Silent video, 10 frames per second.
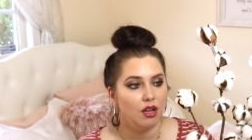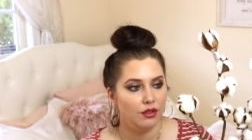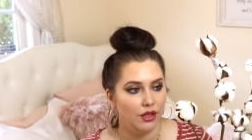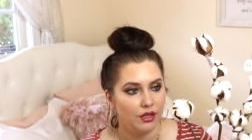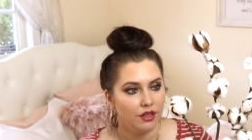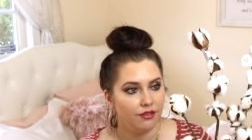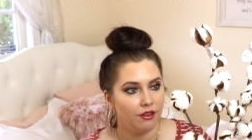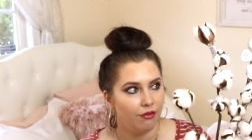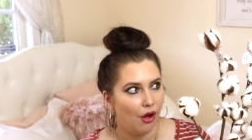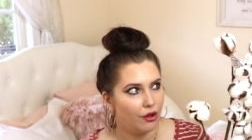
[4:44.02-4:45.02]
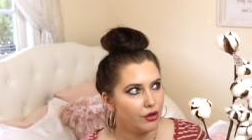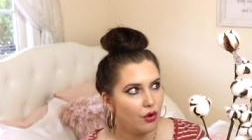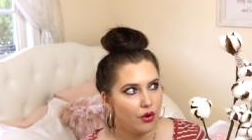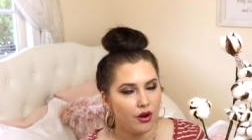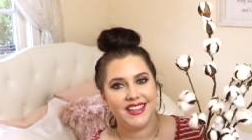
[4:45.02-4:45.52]
look for fall
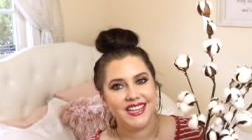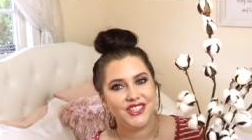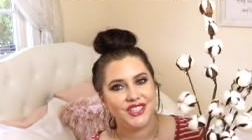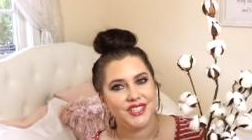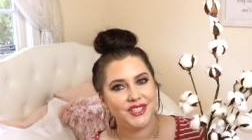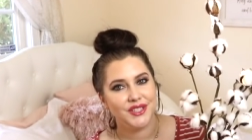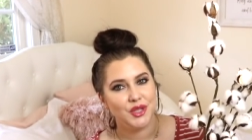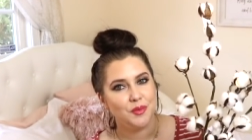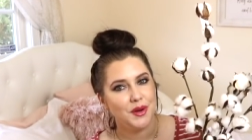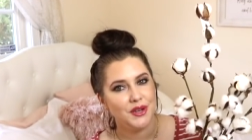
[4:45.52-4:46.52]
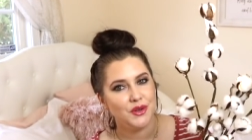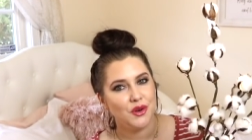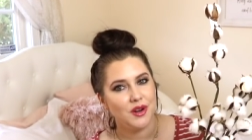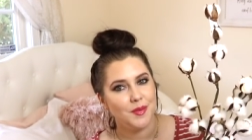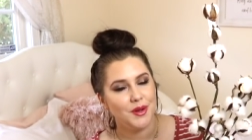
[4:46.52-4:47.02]
decor. I think it just looks super
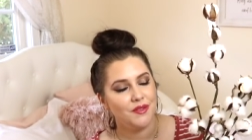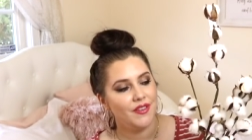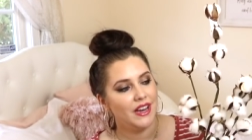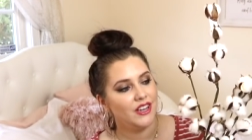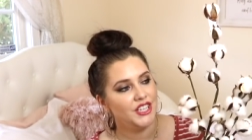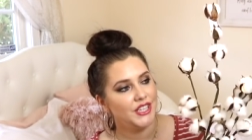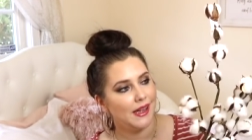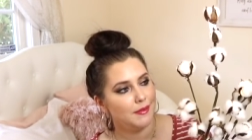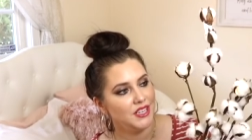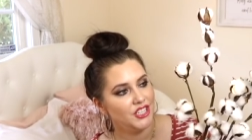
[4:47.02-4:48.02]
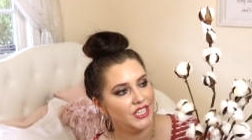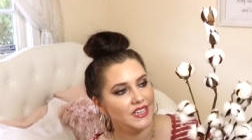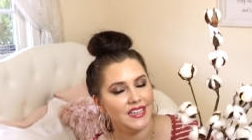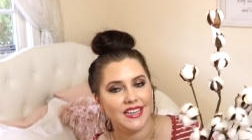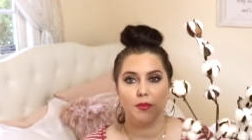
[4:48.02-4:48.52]
adorable, very shabby
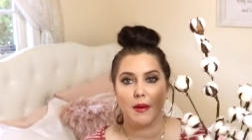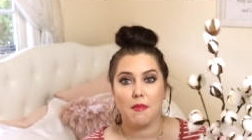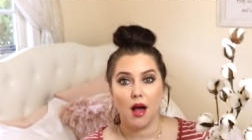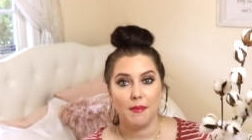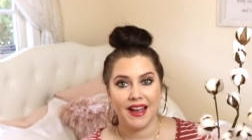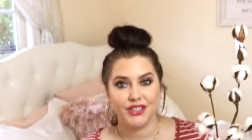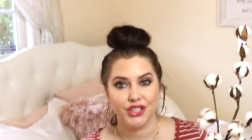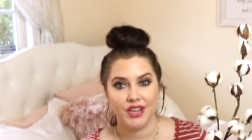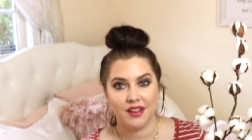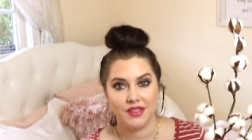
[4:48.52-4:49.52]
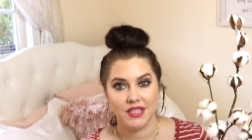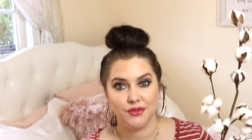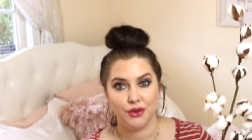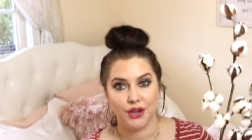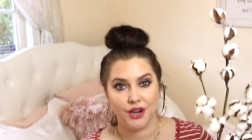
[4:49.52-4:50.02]
chic. My mom actually got these
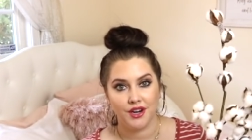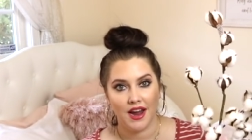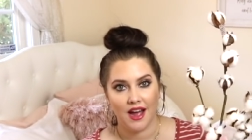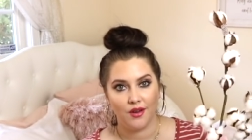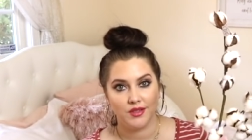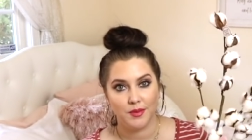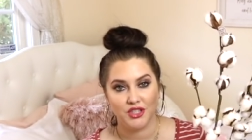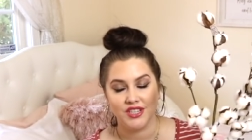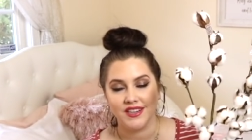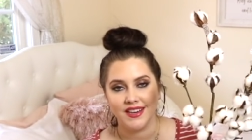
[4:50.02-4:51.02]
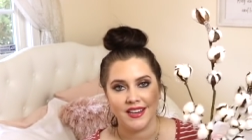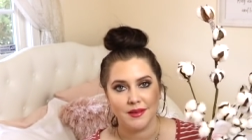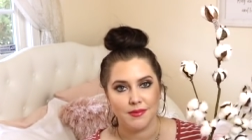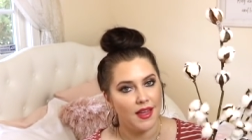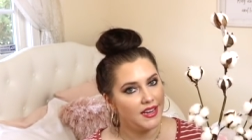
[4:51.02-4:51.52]
for her house, but she didn't end
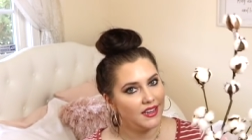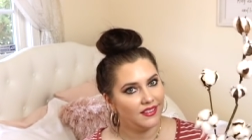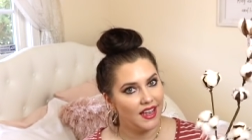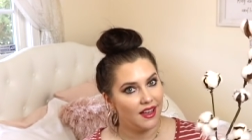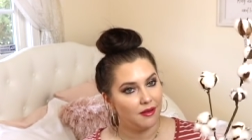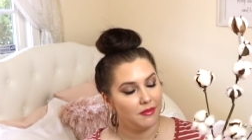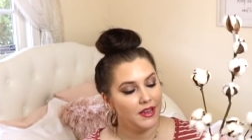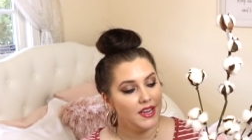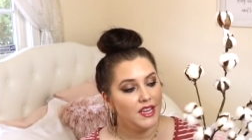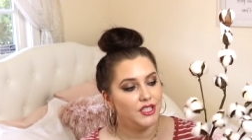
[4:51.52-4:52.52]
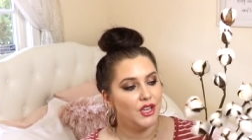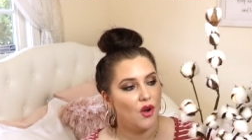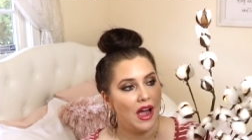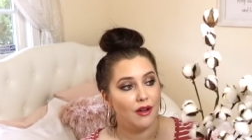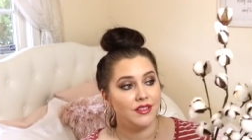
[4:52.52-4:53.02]
up liking them. So
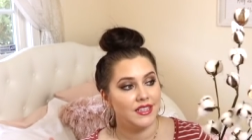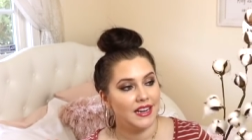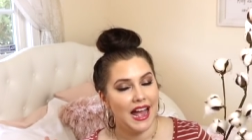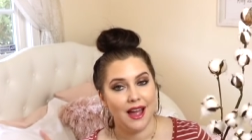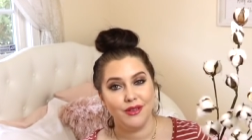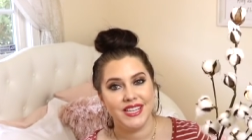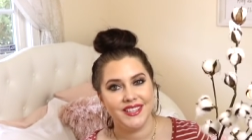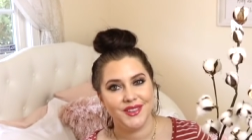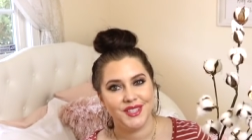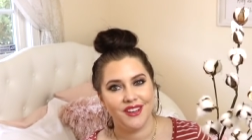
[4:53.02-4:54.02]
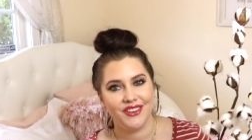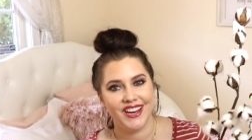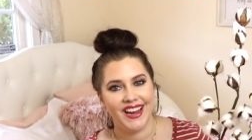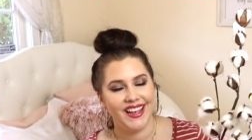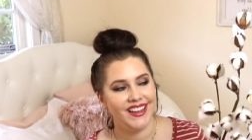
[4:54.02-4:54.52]
I was like, I will take those off your
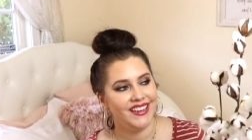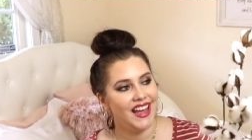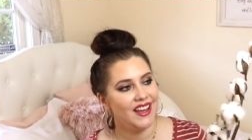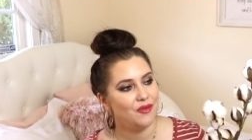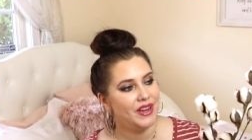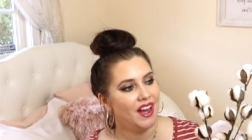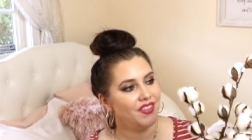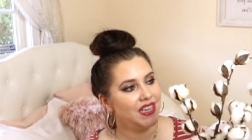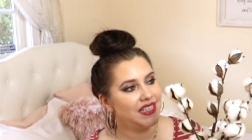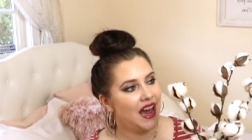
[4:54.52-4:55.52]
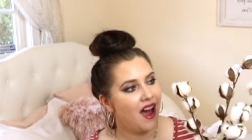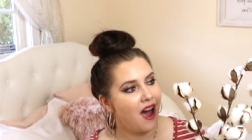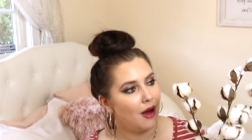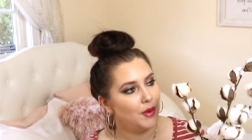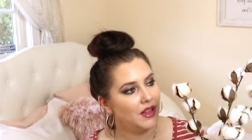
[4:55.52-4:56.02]
hand. We got these at
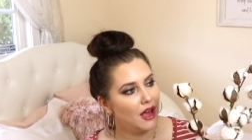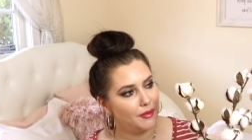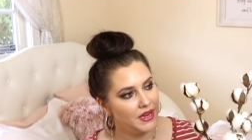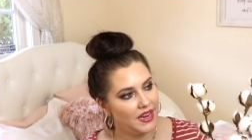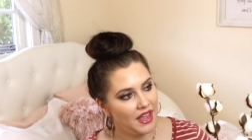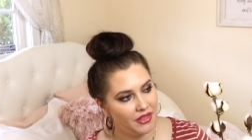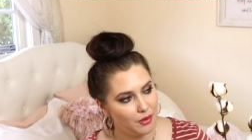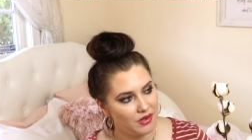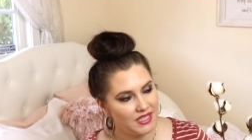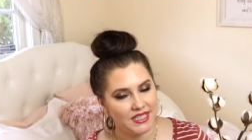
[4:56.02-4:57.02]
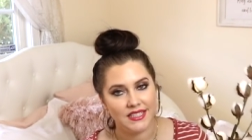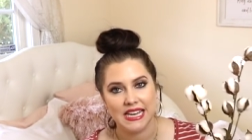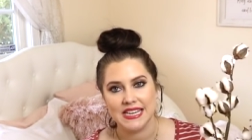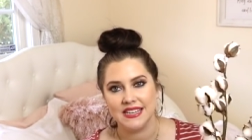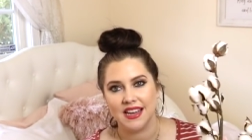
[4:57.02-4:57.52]
Hobby Lobby and they were
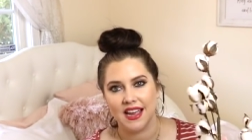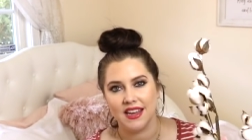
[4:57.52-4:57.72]
$6.99